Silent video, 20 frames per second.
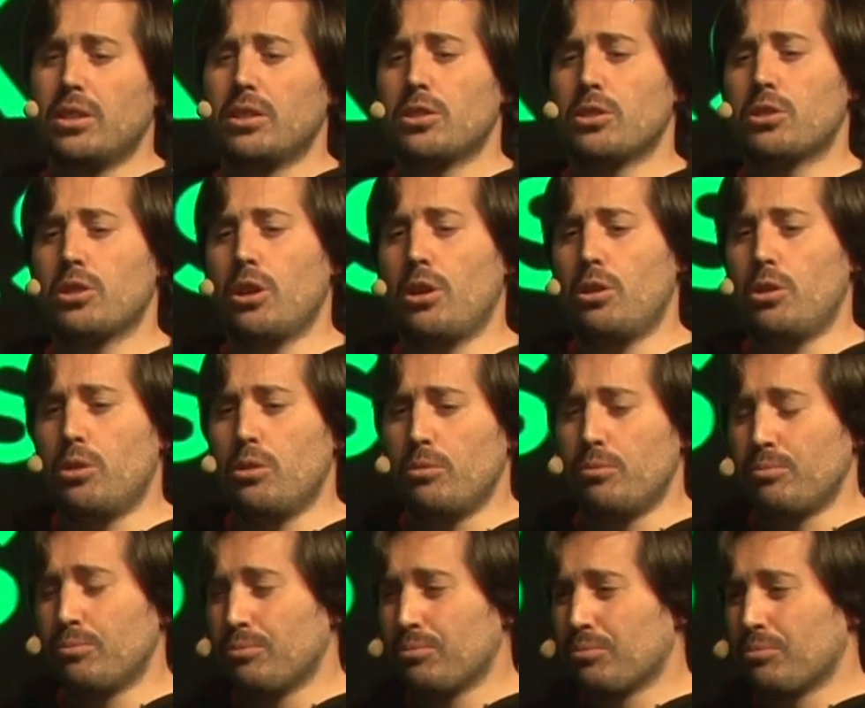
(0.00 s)

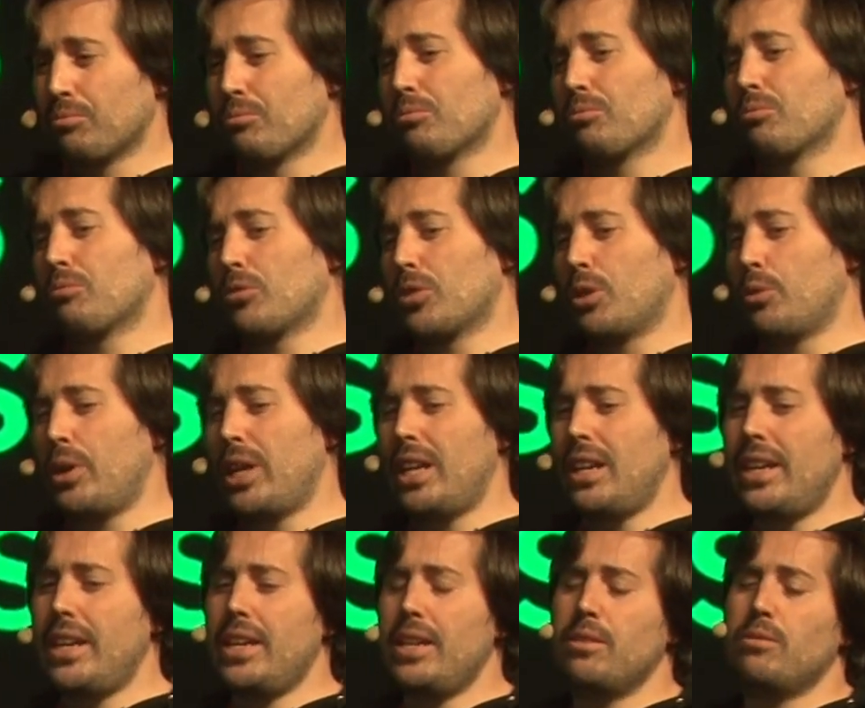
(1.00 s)
So
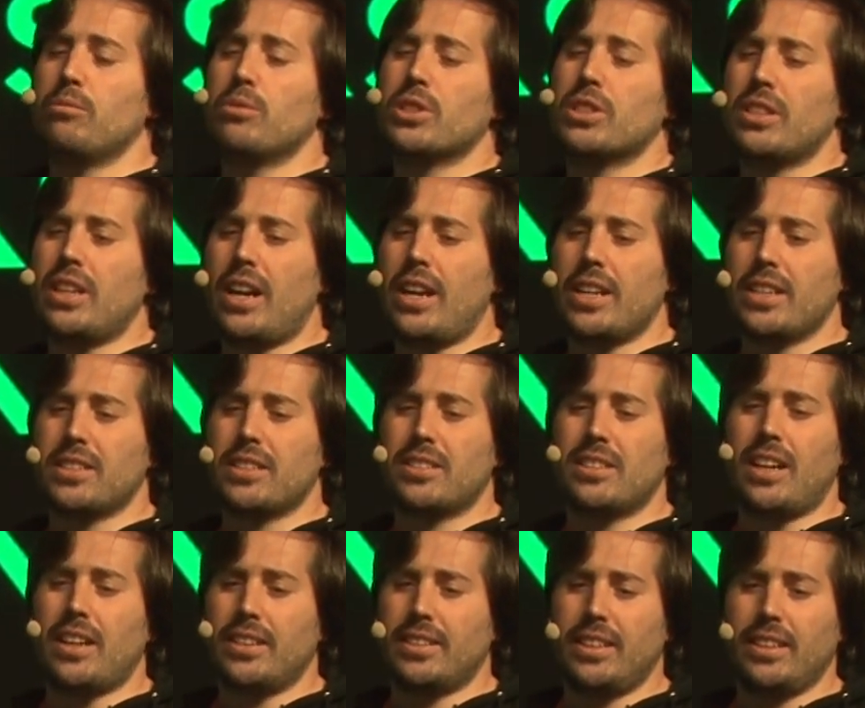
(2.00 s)
really, SNARK
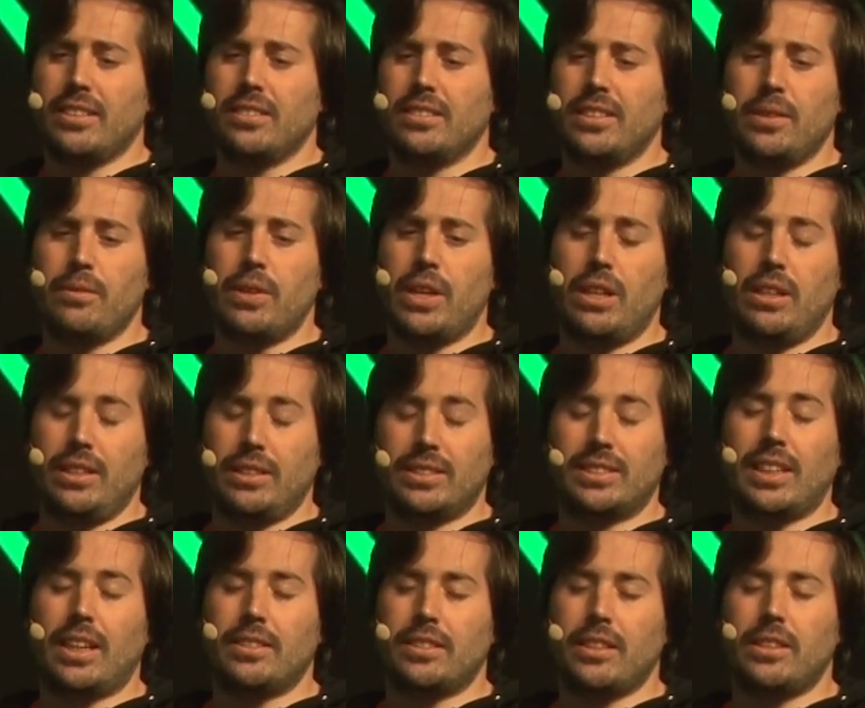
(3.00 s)

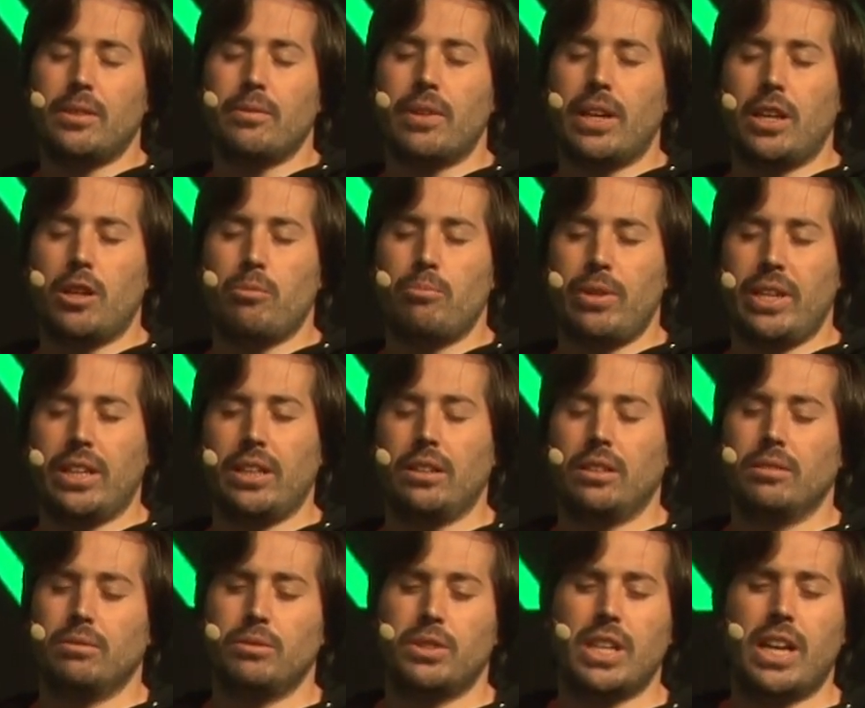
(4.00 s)
started
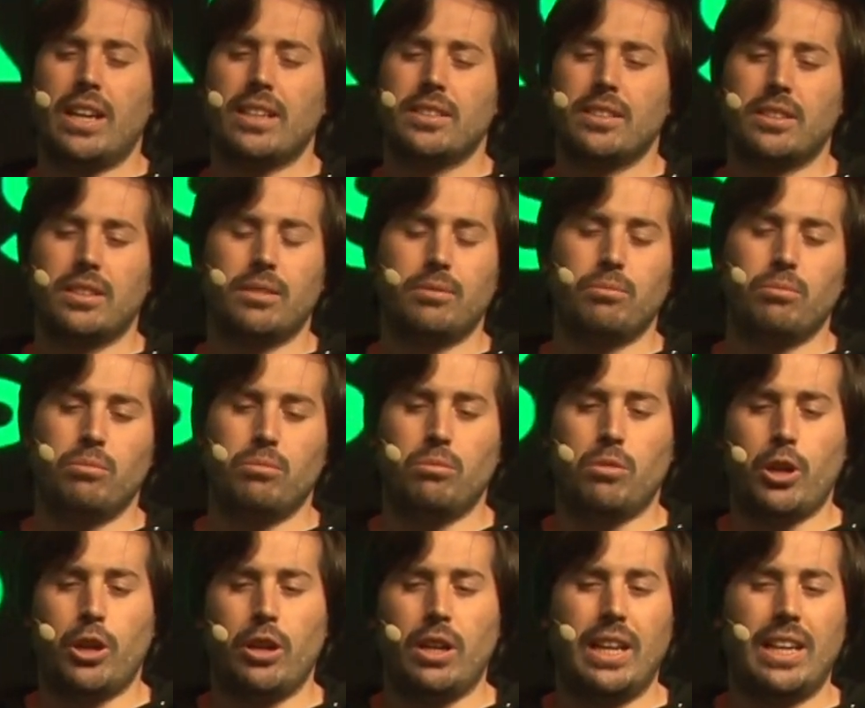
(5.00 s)
developing just
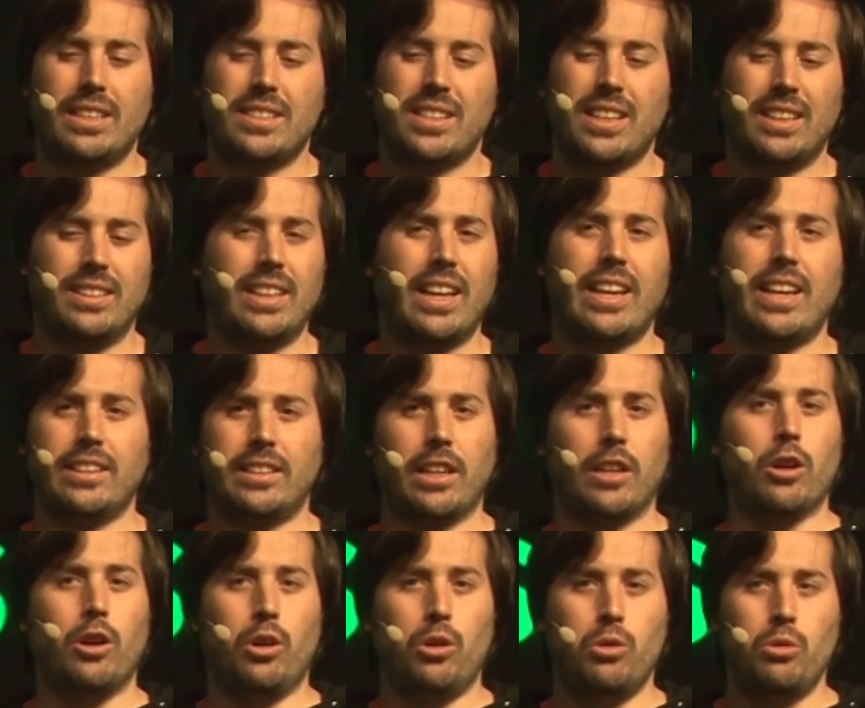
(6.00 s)
more or less a decade
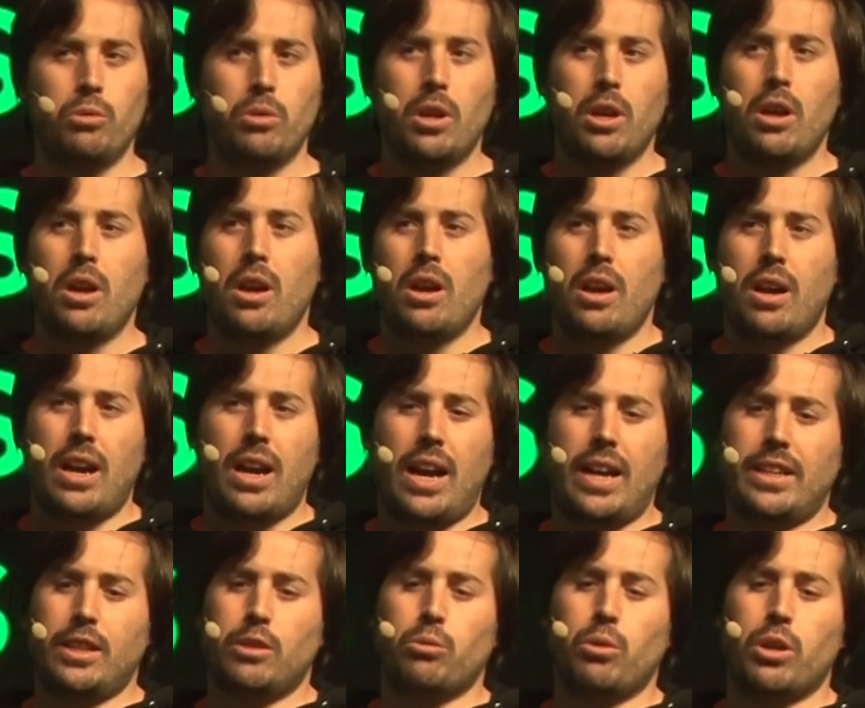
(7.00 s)
ago,
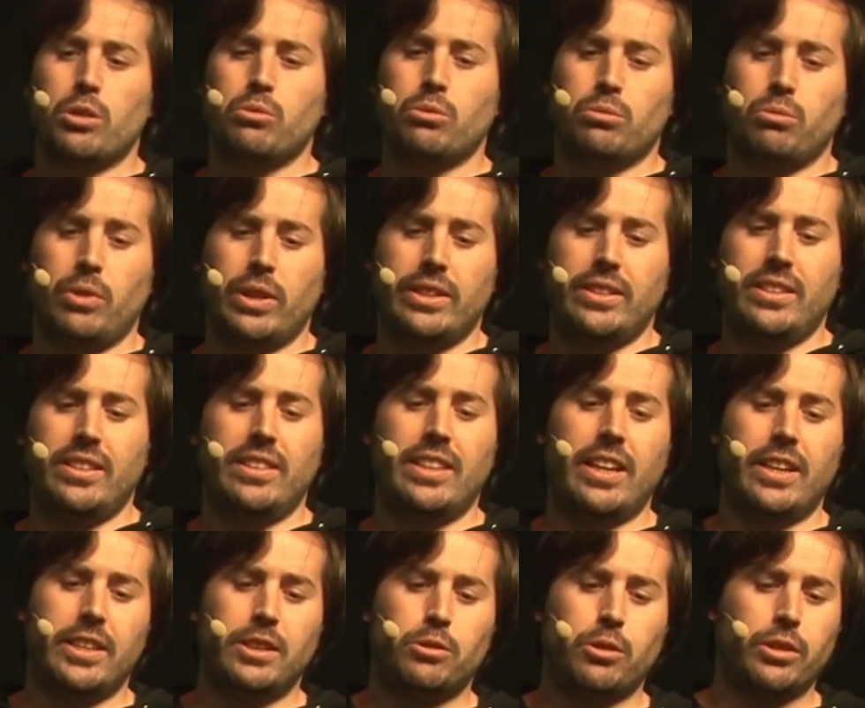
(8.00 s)
and it was with
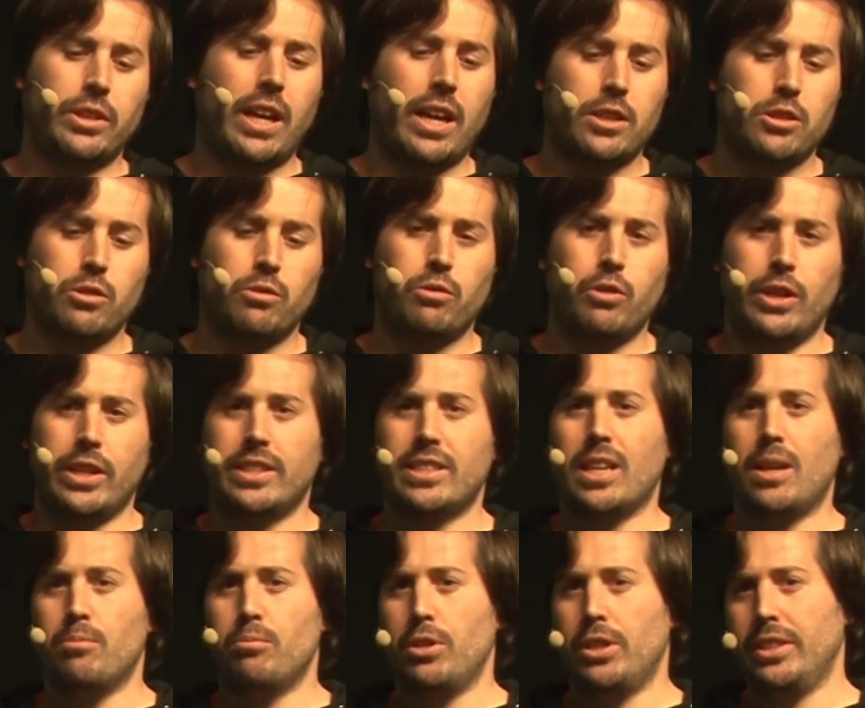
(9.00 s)
their introduction, for
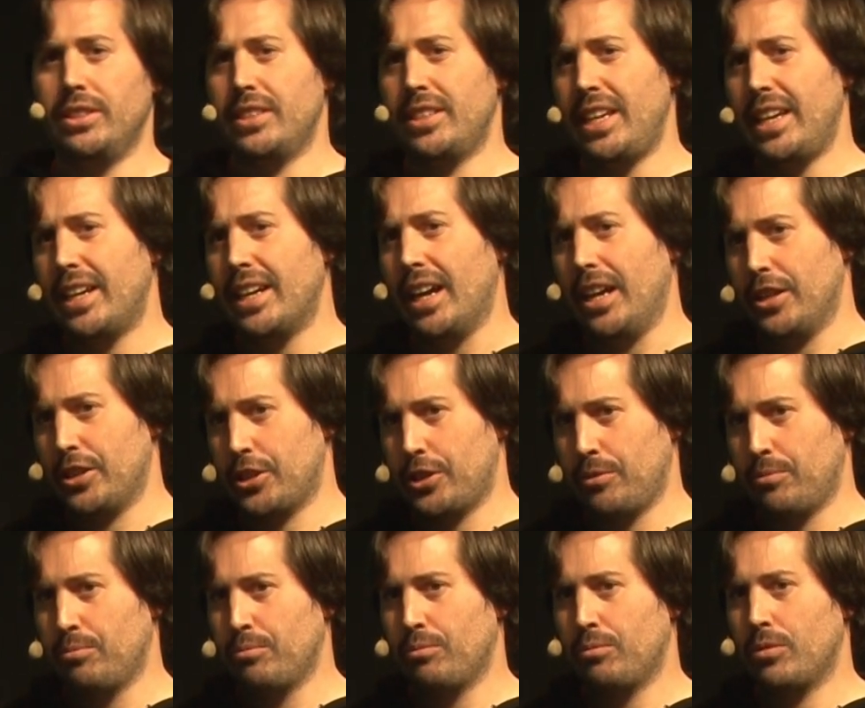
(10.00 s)
example, in Zcash,
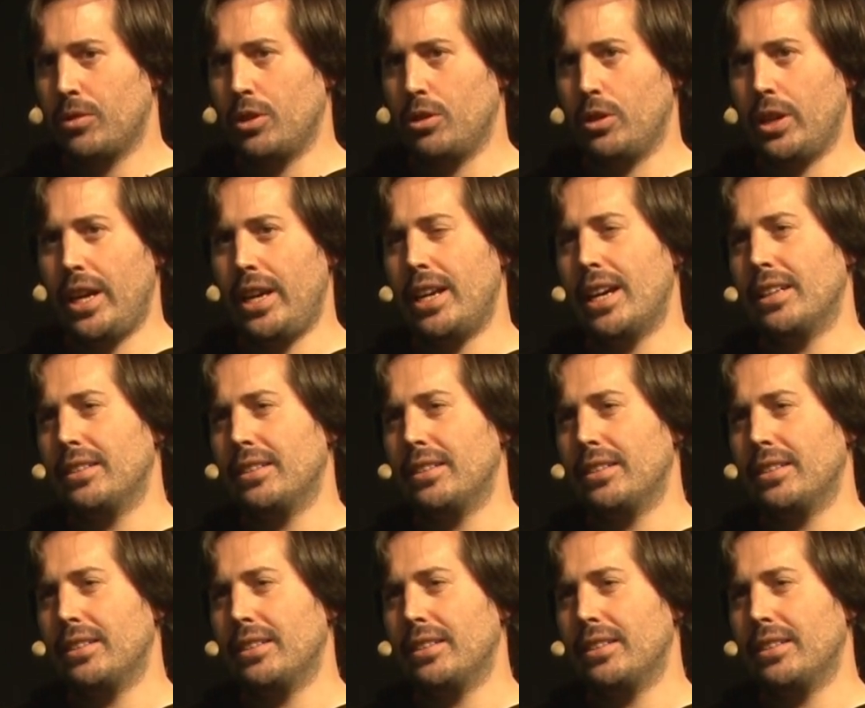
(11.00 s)
okay?